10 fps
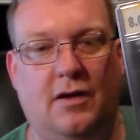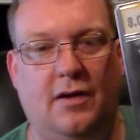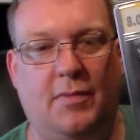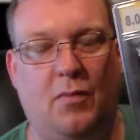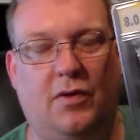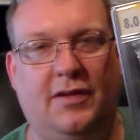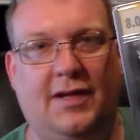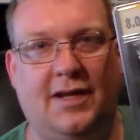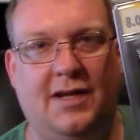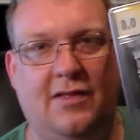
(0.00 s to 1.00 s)
Um, I wanted
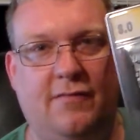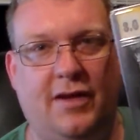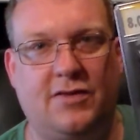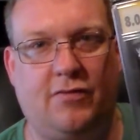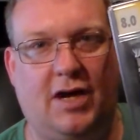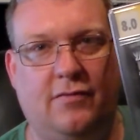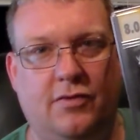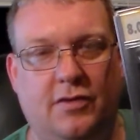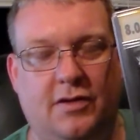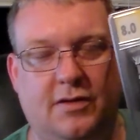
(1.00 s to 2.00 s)
to get Ethan Van
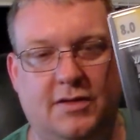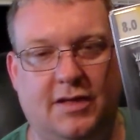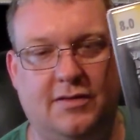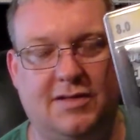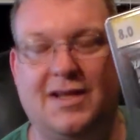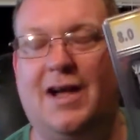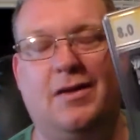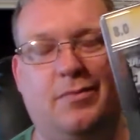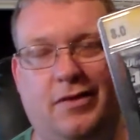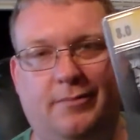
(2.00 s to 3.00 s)
Sciver uh, to
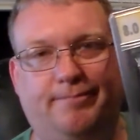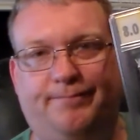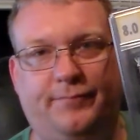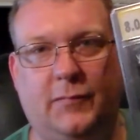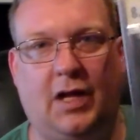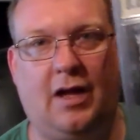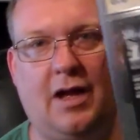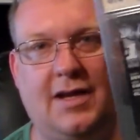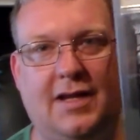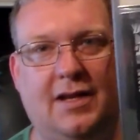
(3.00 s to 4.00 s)
sign it, but I,
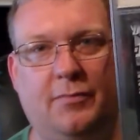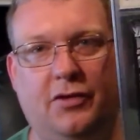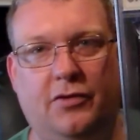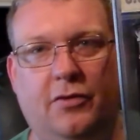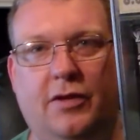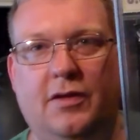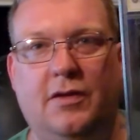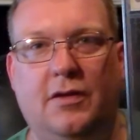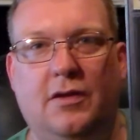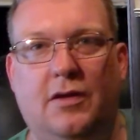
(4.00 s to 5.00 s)
I didn't get him to do it,
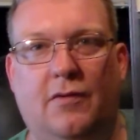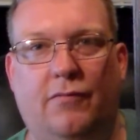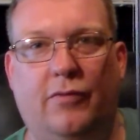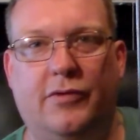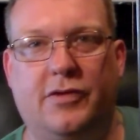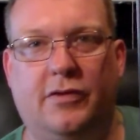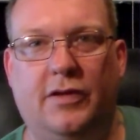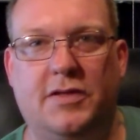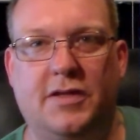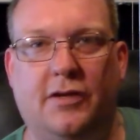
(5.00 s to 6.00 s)

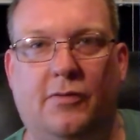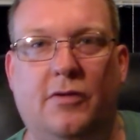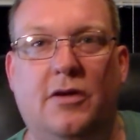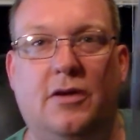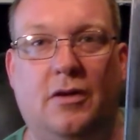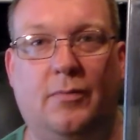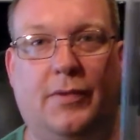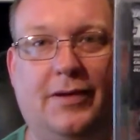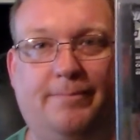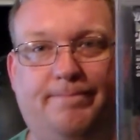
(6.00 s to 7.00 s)
unfortunately. So,
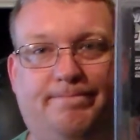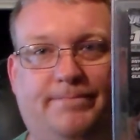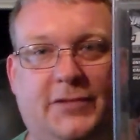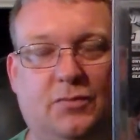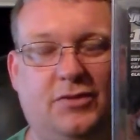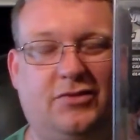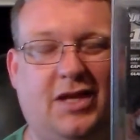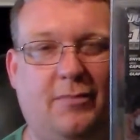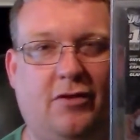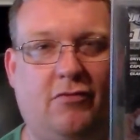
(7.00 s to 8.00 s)
but this one's
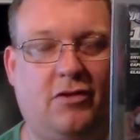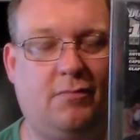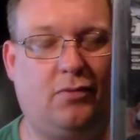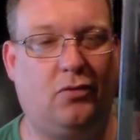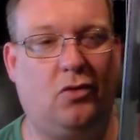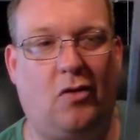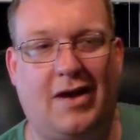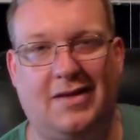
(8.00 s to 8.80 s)
signed by Capullo.